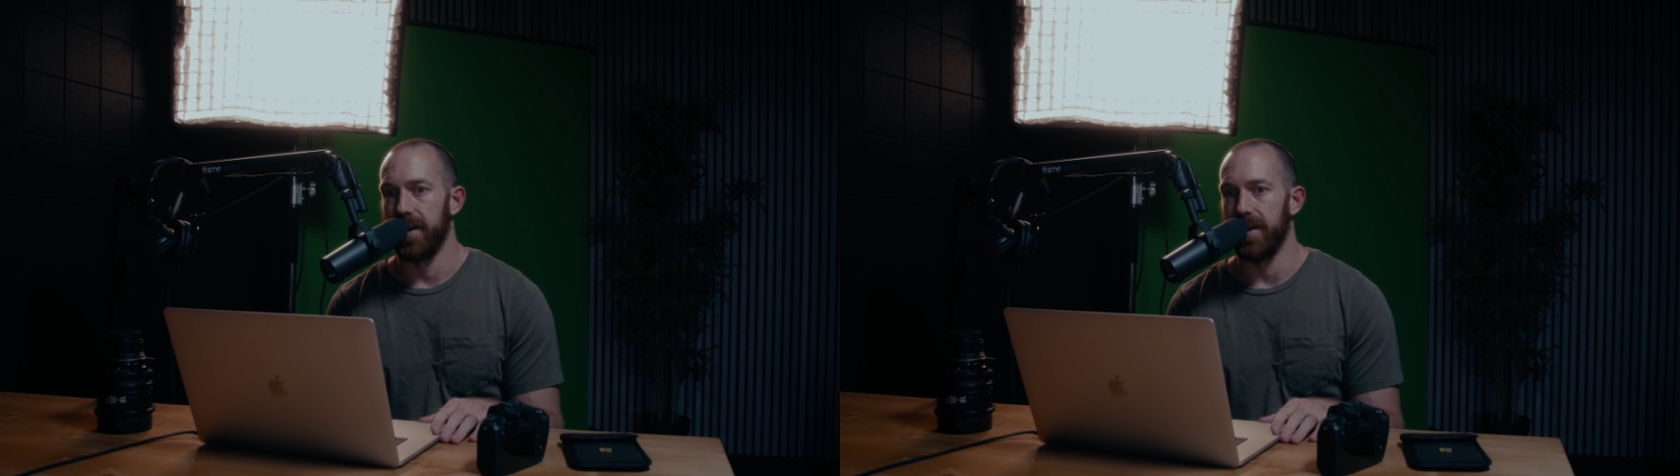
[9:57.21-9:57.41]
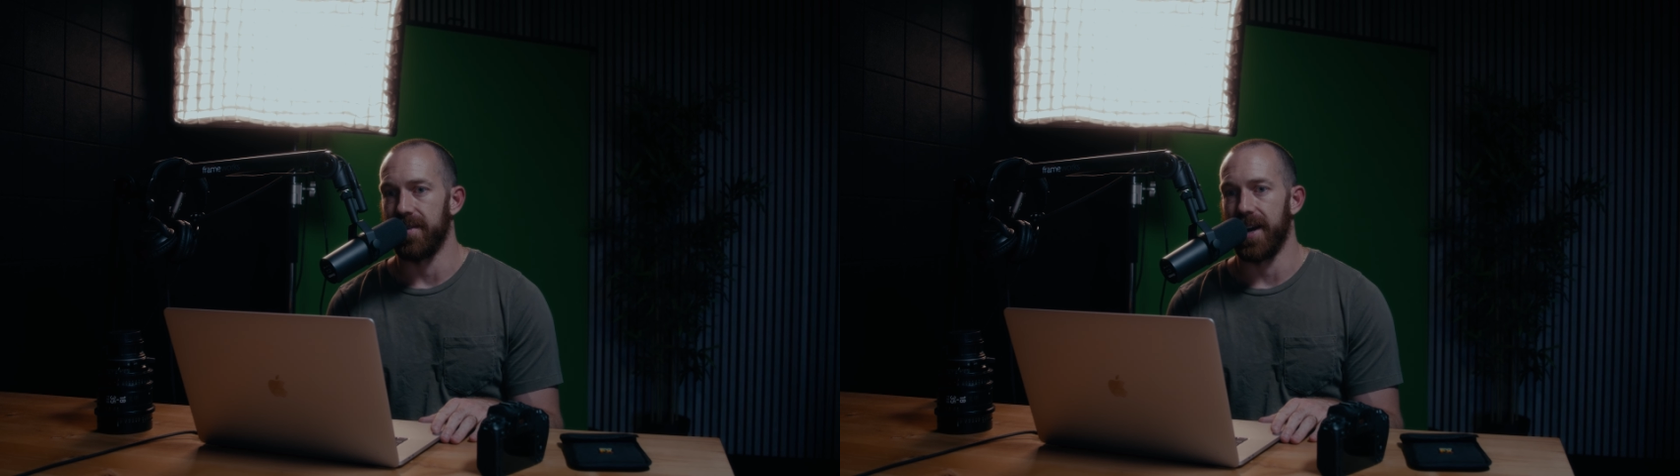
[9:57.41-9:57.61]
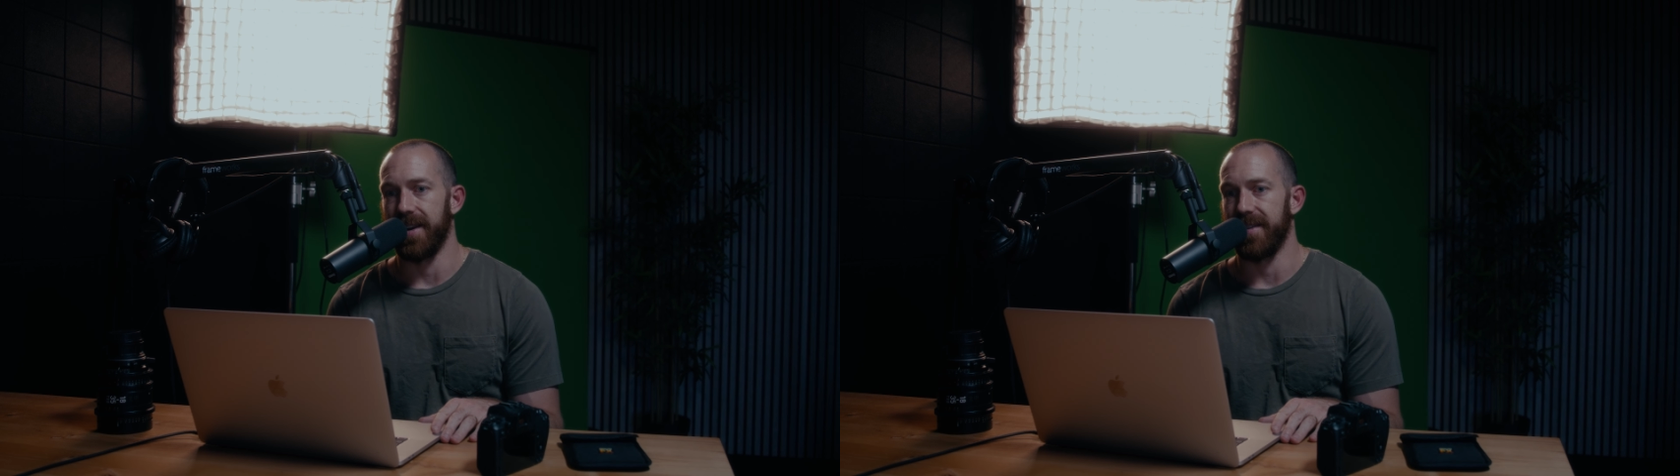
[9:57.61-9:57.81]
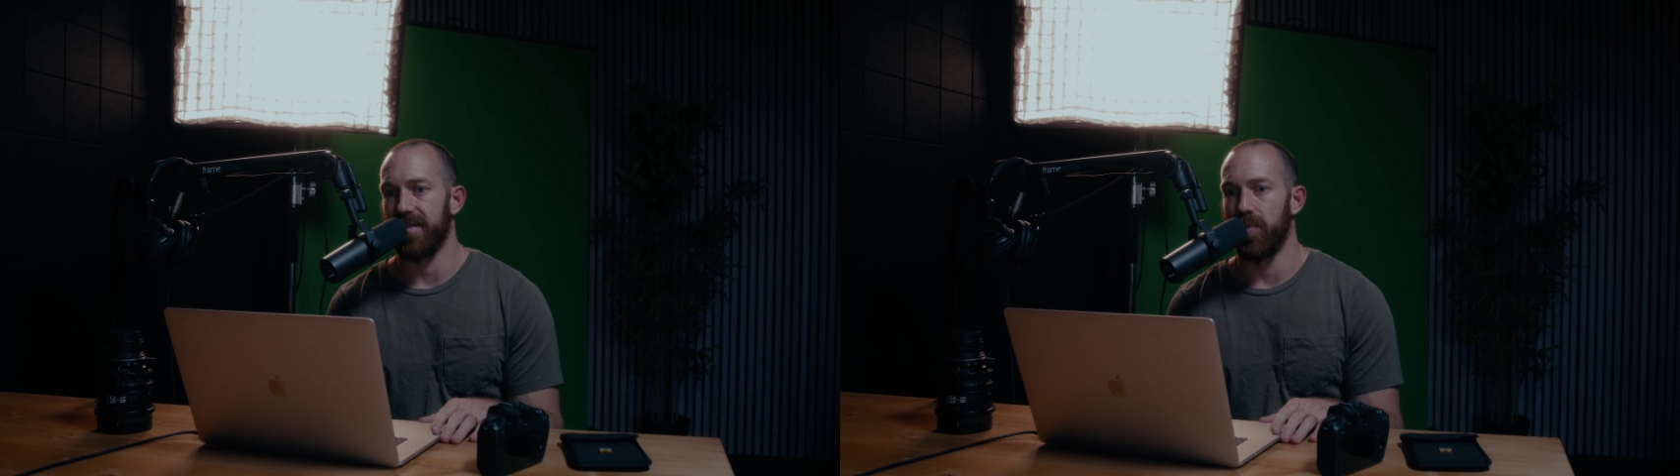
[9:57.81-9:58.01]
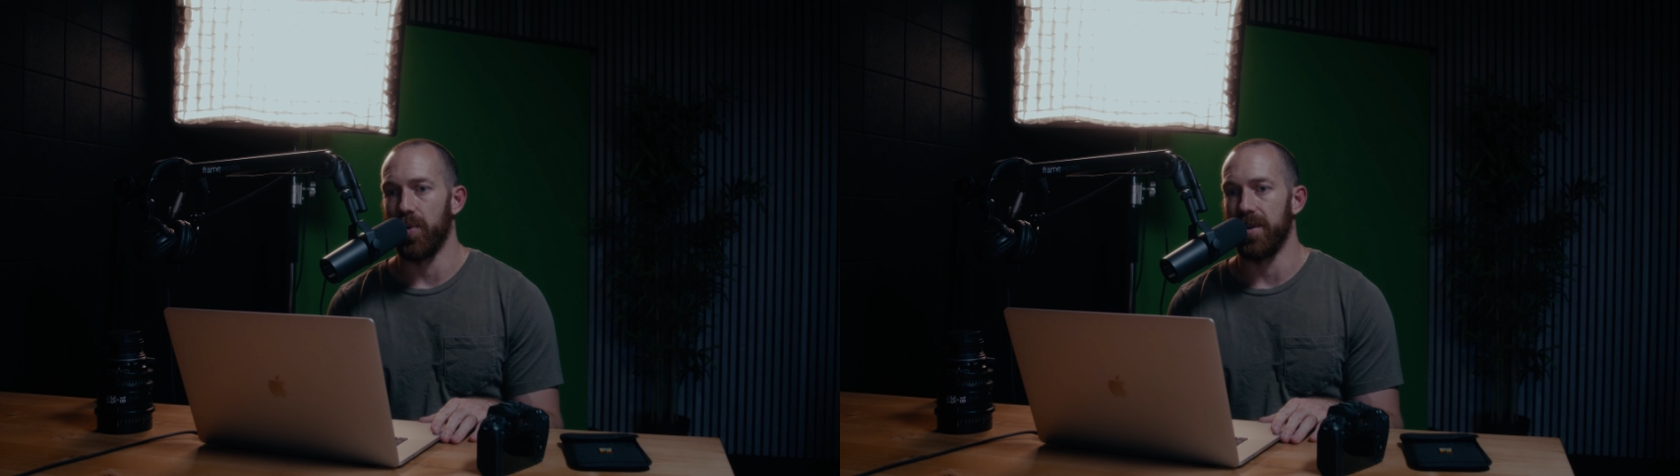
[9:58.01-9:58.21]
It's not as
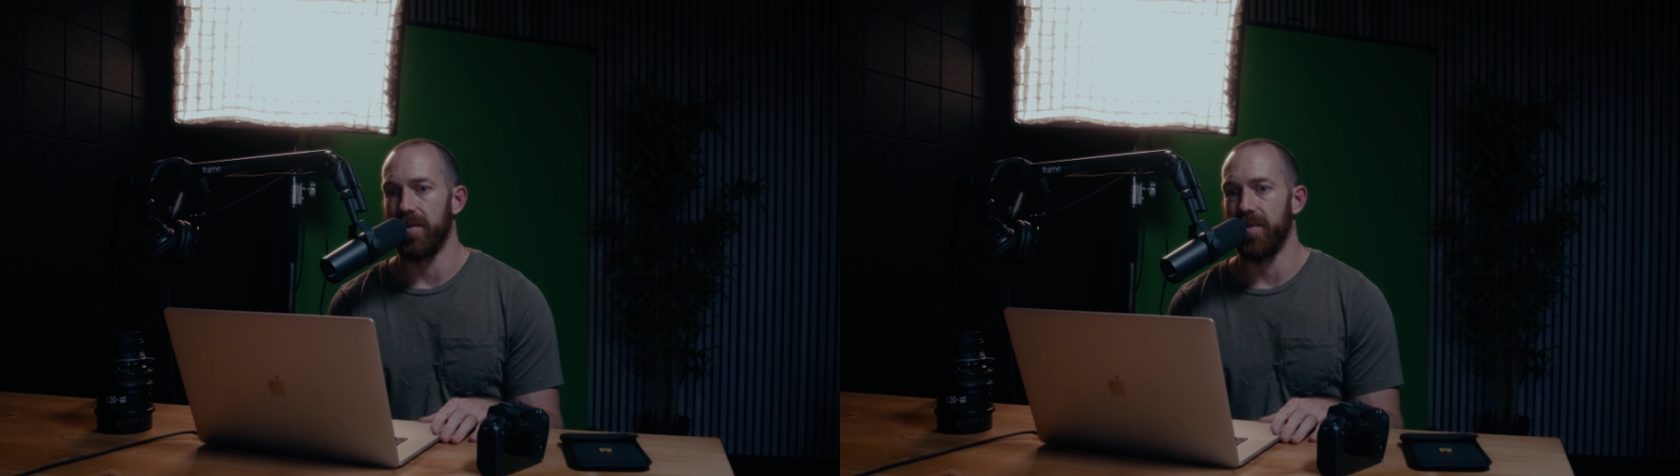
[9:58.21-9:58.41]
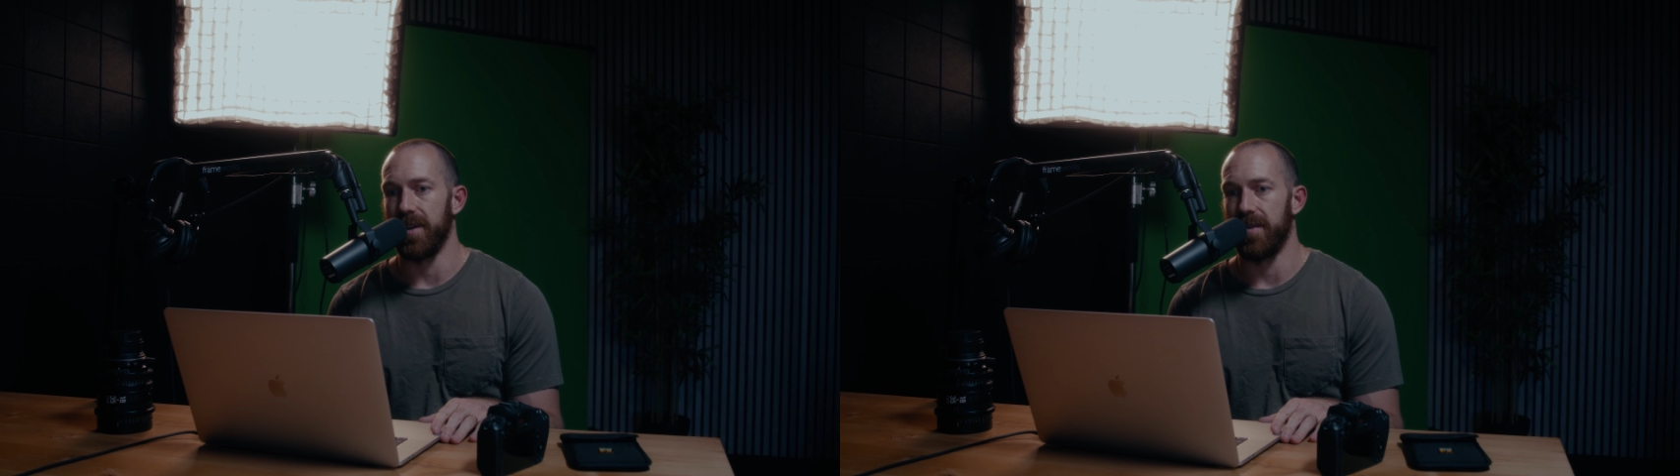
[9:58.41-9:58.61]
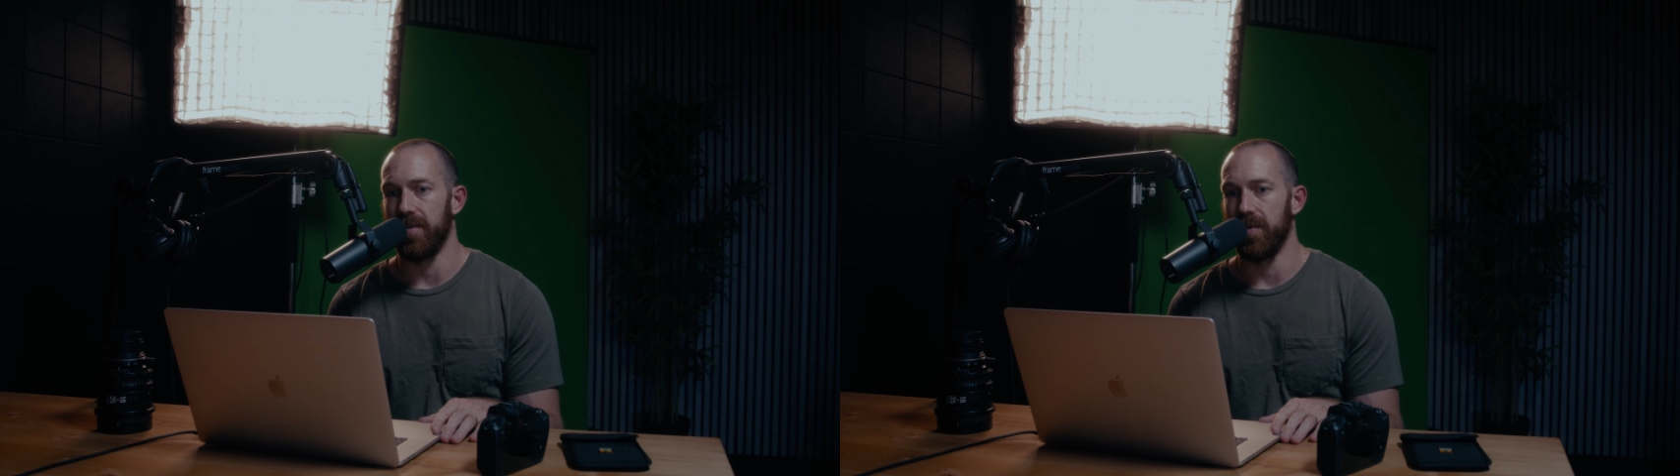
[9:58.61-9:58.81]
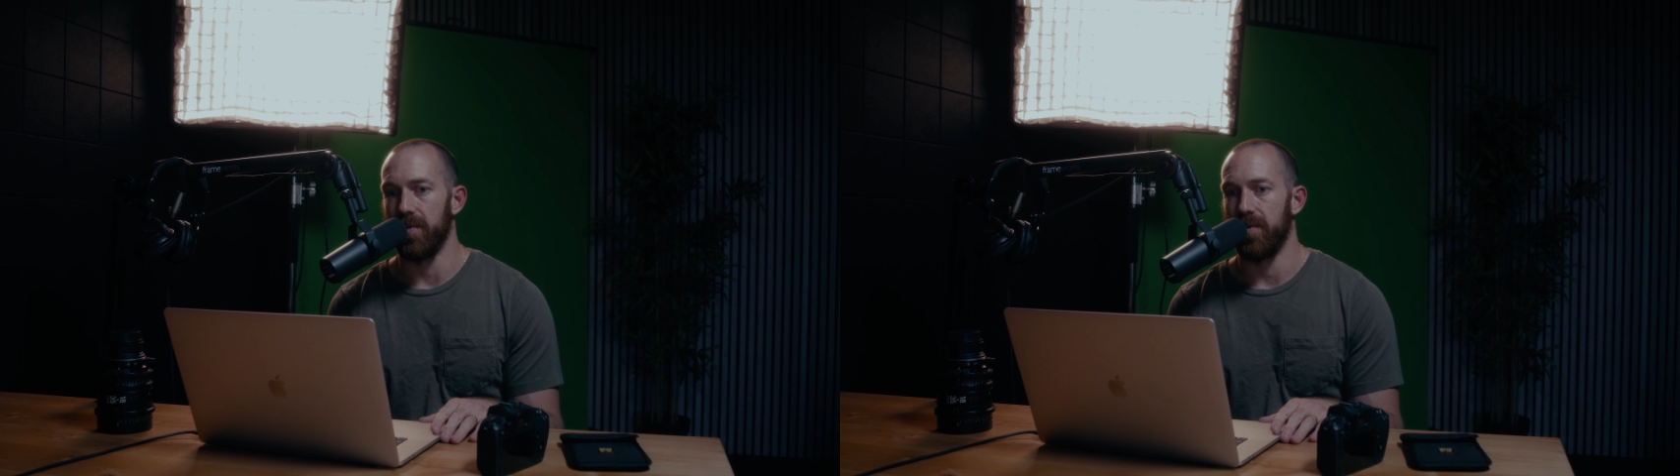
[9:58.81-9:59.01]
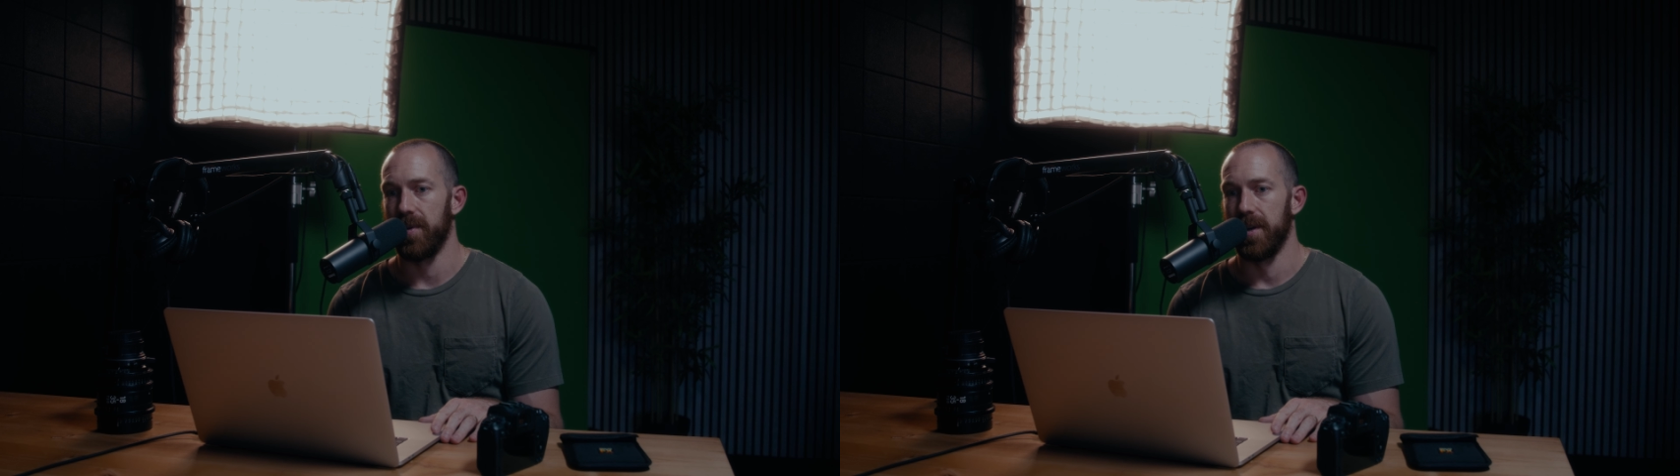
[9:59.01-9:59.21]
important to me to